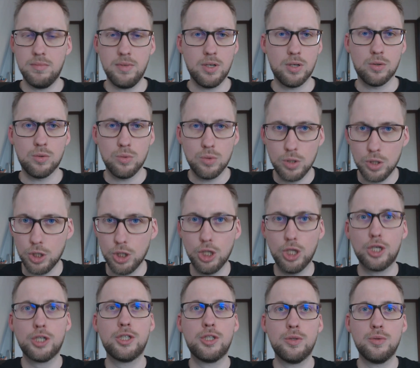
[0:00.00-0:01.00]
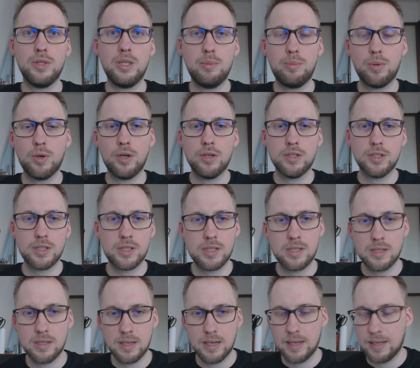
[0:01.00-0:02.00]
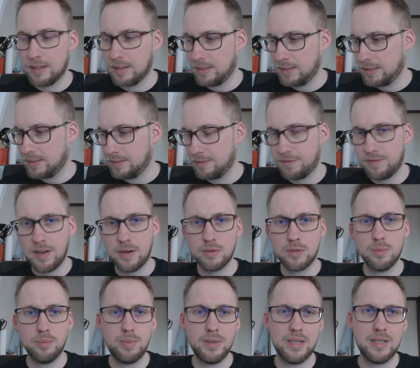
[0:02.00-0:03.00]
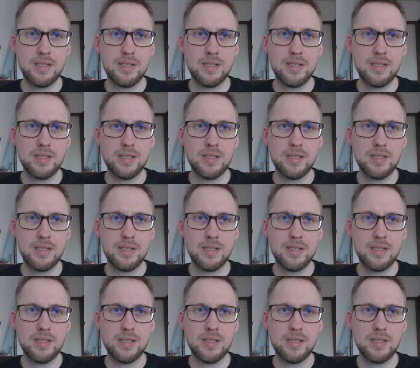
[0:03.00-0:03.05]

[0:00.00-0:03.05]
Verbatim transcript: you know, luxury products and uh, fountain